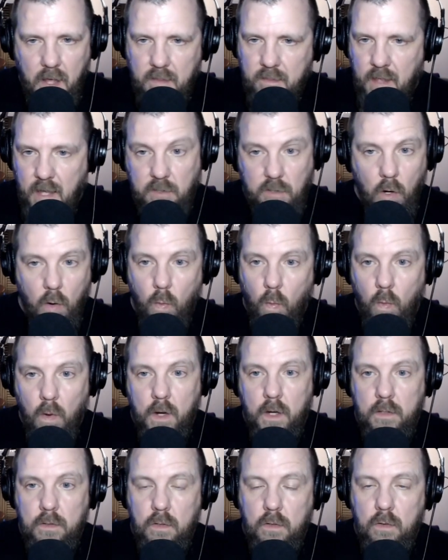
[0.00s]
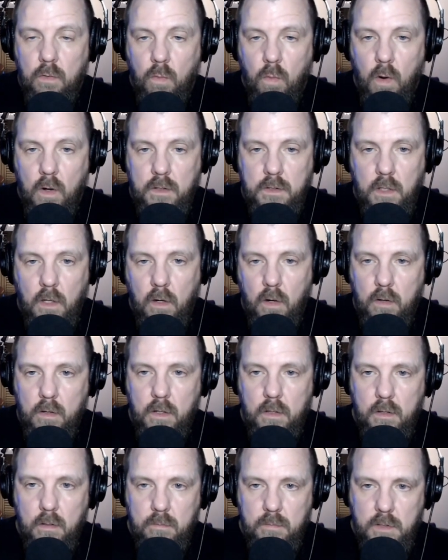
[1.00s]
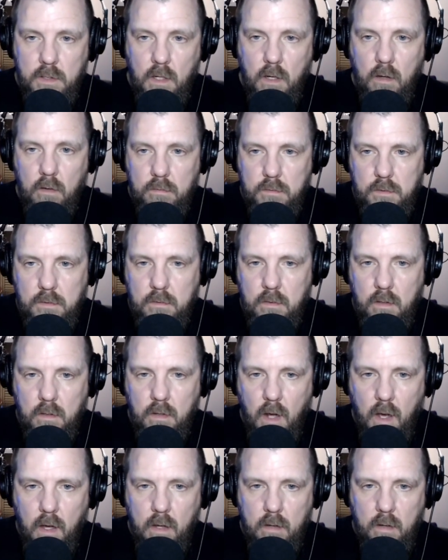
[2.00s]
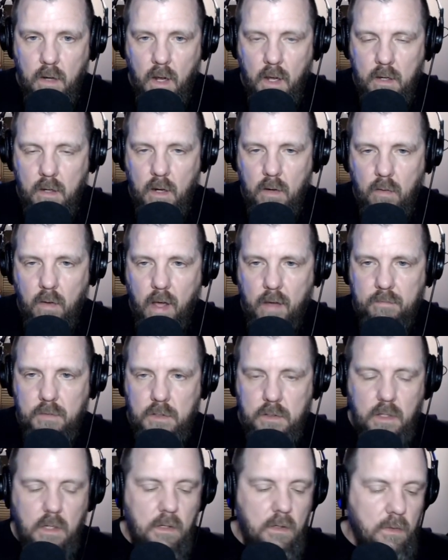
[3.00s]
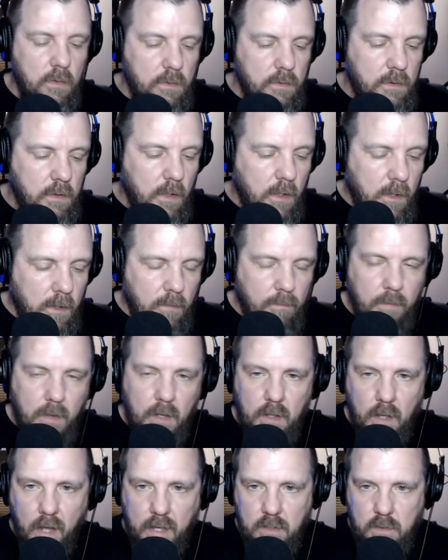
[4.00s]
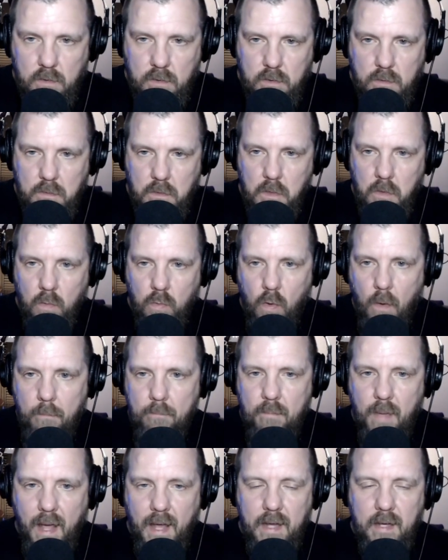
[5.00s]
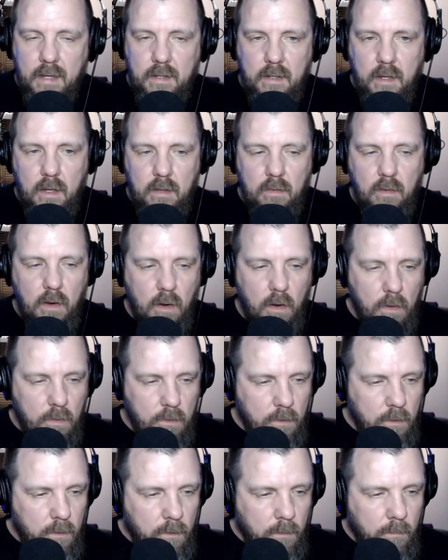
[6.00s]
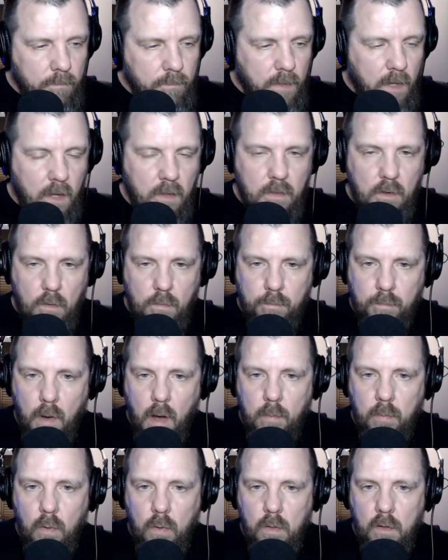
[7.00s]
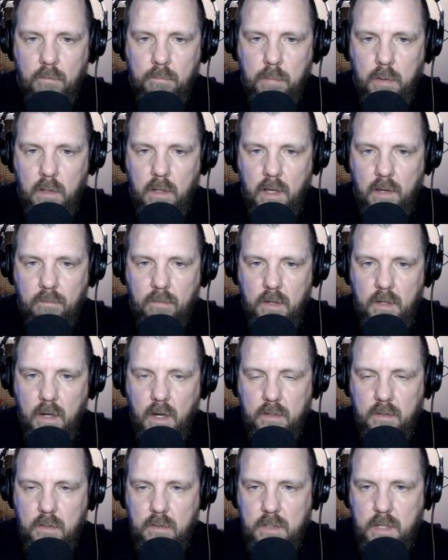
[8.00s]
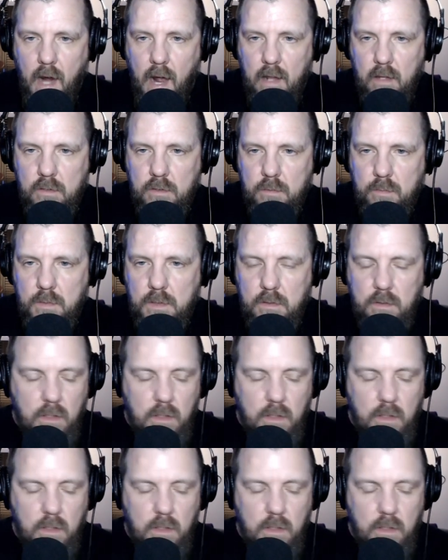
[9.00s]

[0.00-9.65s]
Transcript: don't want to do the work to learn it themselves. They're not, and they don't have the skills. They like to still remain in their bubble of believing that their talisman's